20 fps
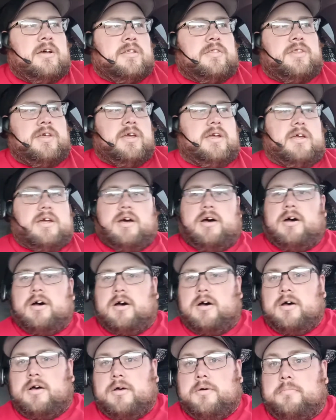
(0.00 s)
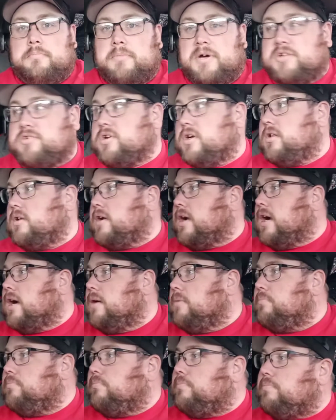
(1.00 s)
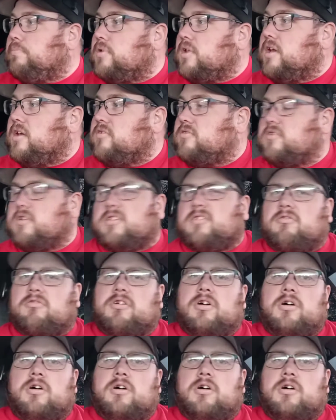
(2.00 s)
I think my trailer got placed on the